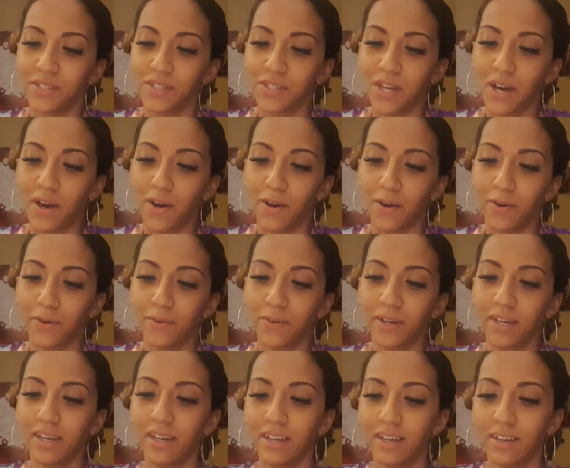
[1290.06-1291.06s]
So
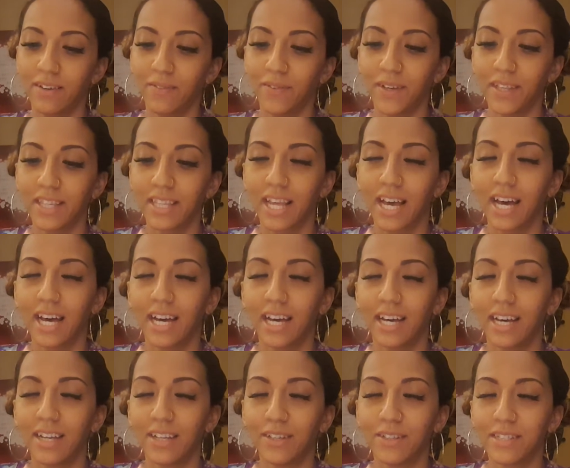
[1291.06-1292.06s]
with
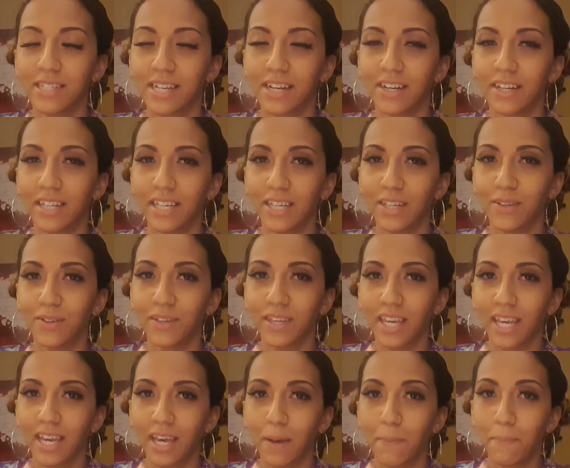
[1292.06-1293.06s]
uh, you'll
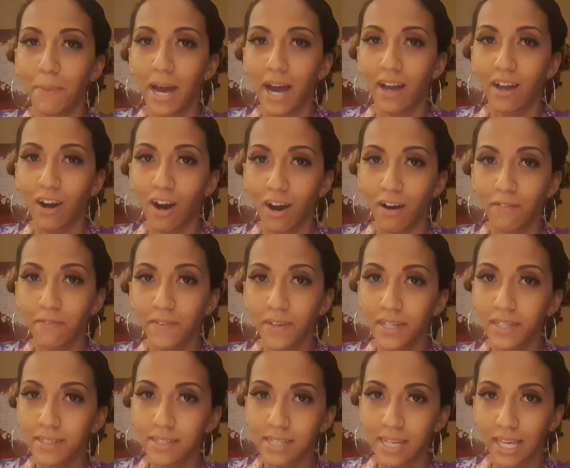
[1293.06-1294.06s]
get a back
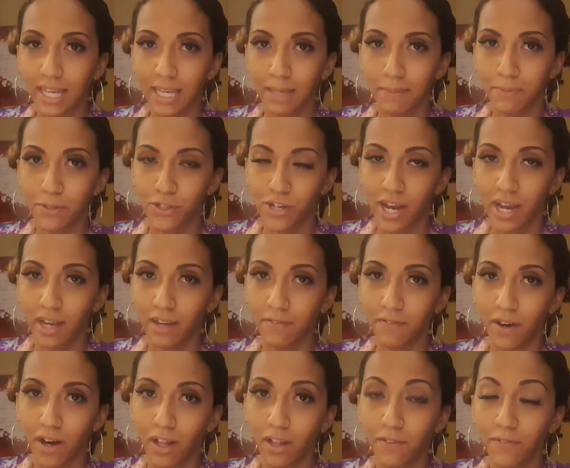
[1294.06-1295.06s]
office that keeps track of
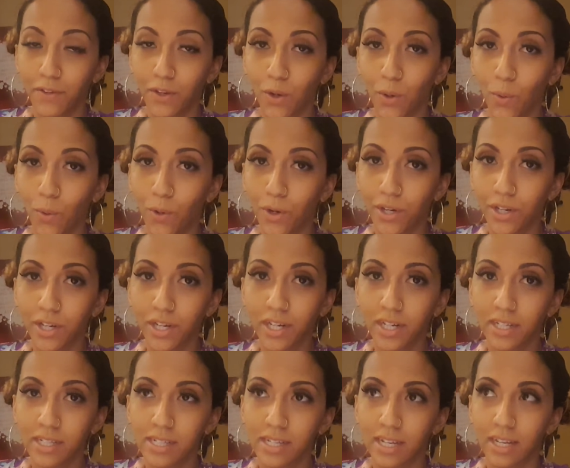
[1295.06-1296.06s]
all of your
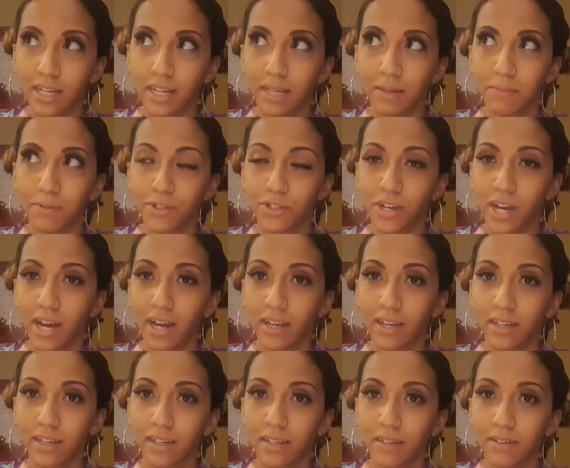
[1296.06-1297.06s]
orders and keeps track
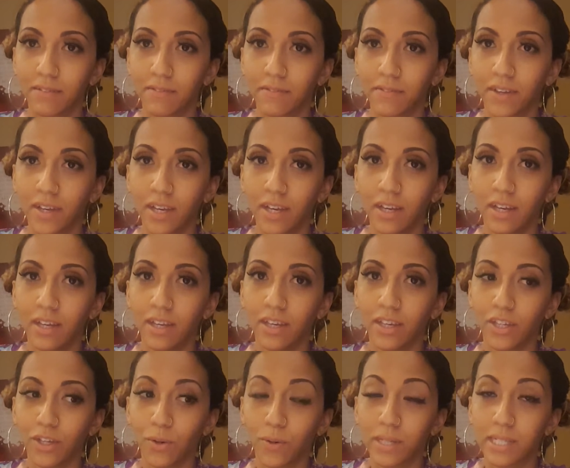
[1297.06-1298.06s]
of
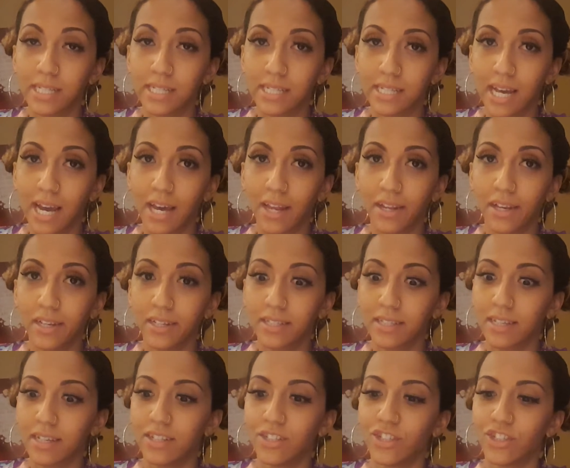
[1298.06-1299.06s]
your status
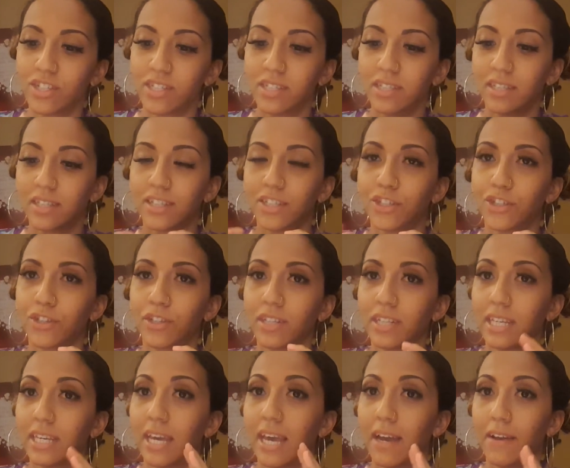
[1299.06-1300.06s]
and just
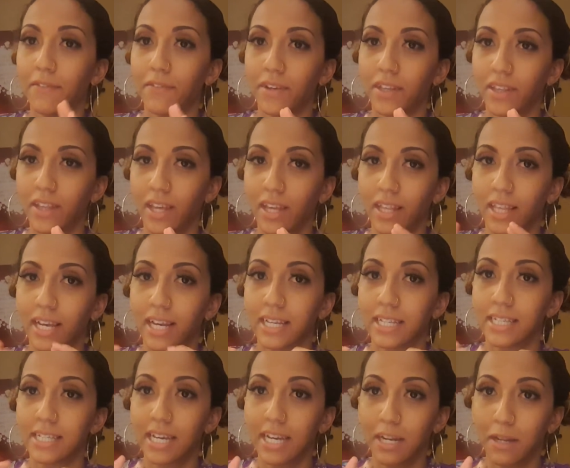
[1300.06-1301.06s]
literally everything, like a
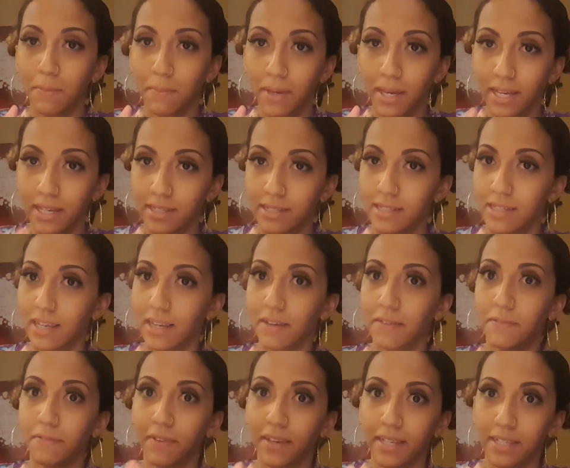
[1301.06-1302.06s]
database, like a
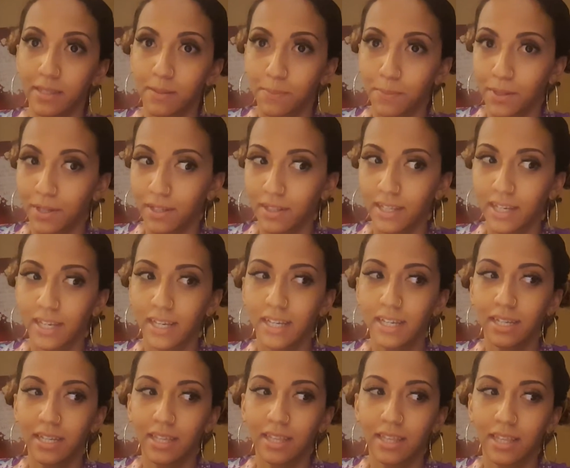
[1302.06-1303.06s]
Facebook, like
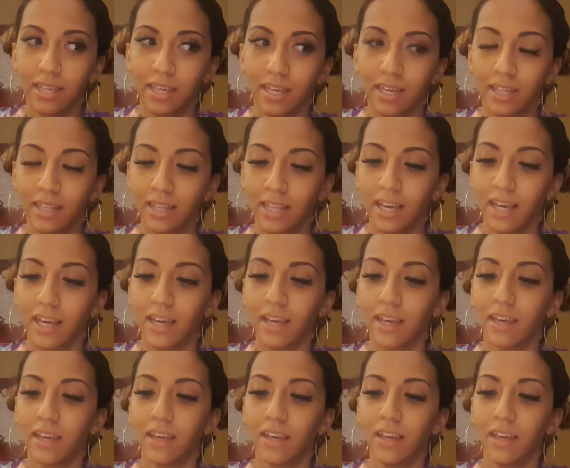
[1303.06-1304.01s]
anything that